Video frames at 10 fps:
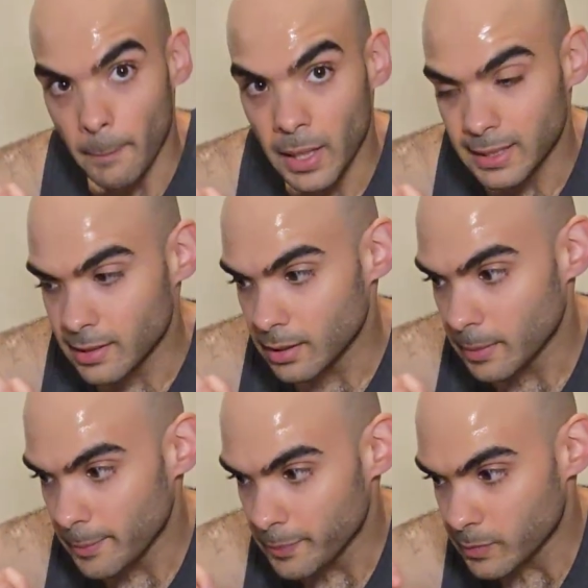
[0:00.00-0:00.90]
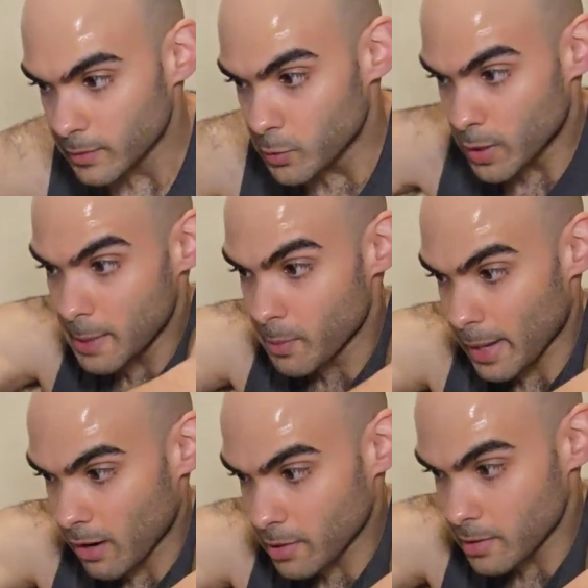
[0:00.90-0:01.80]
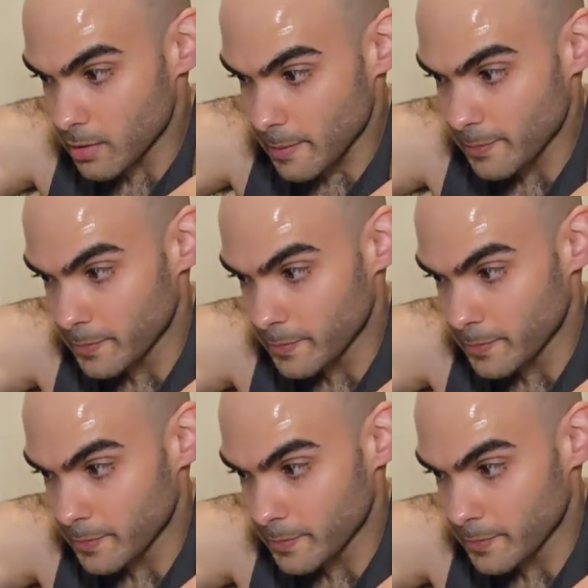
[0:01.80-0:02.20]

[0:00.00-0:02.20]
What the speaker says: but if you keep them out here,